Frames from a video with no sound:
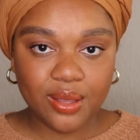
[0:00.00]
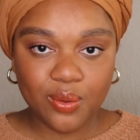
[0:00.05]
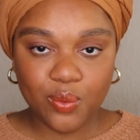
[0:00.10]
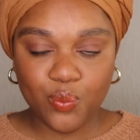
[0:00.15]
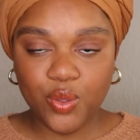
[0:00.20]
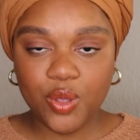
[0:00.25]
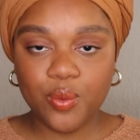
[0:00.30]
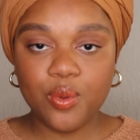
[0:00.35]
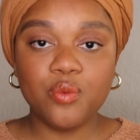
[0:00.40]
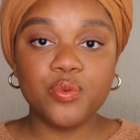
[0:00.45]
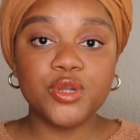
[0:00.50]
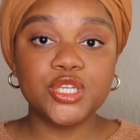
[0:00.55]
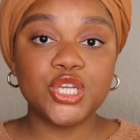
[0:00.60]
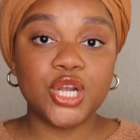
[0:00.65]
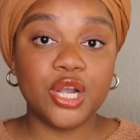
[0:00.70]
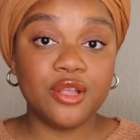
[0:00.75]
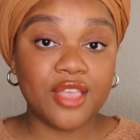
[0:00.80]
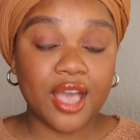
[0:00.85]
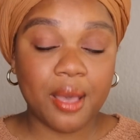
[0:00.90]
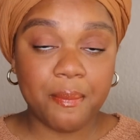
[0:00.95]
we will
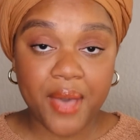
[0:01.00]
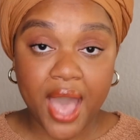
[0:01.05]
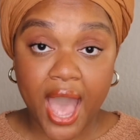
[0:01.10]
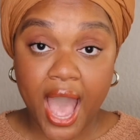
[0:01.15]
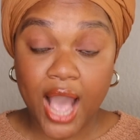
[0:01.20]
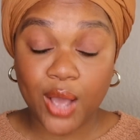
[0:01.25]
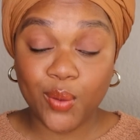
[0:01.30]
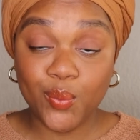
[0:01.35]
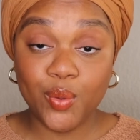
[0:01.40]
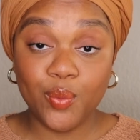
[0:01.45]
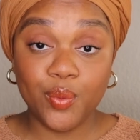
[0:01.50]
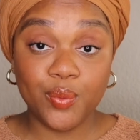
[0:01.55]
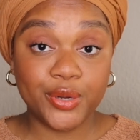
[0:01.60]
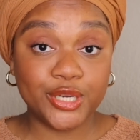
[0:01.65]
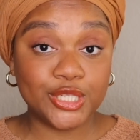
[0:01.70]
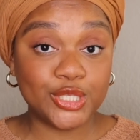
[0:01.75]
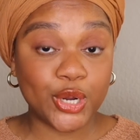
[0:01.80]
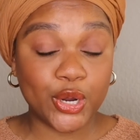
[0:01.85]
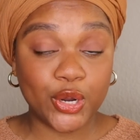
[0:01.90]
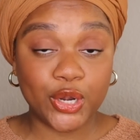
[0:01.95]
return that bag. We will
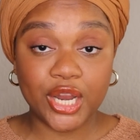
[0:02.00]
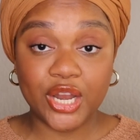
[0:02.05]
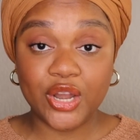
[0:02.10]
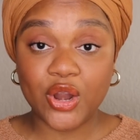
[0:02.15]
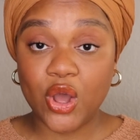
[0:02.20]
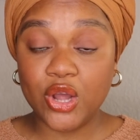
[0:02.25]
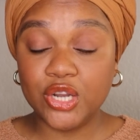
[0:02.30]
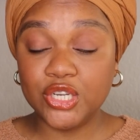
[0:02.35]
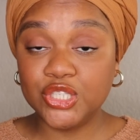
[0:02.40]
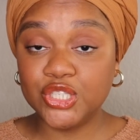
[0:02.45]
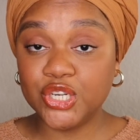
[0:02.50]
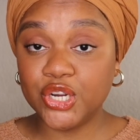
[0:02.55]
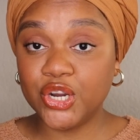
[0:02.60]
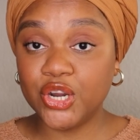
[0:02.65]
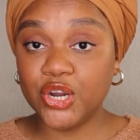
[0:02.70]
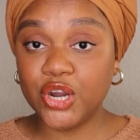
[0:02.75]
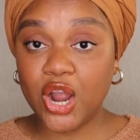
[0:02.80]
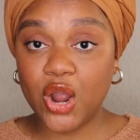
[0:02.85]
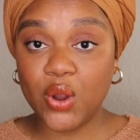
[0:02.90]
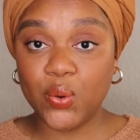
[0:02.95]
return it
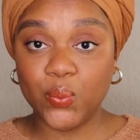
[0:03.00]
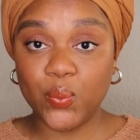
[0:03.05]
under a